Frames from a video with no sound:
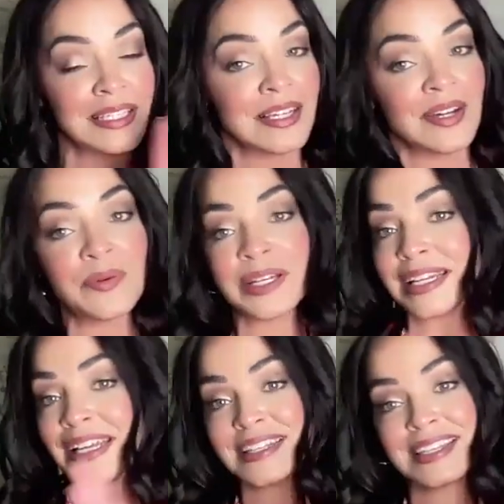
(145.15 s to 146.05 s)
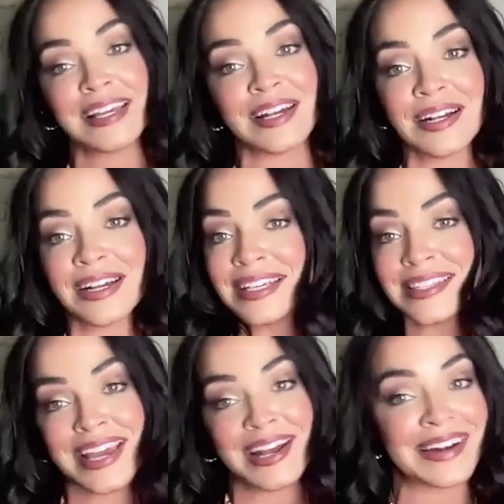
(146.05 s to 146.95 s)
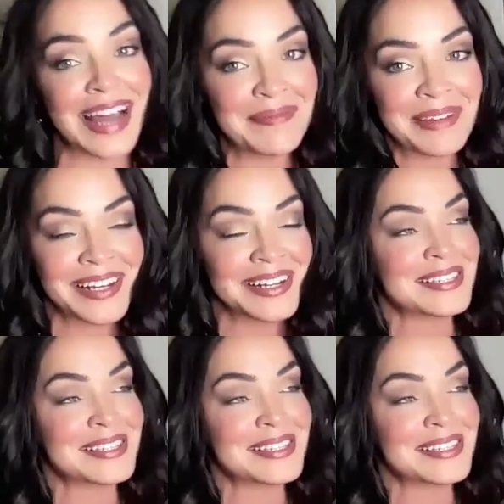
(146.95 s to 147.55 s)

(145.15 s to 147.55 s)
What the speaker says: It's a good one. And he's here, he's there, and I'm here.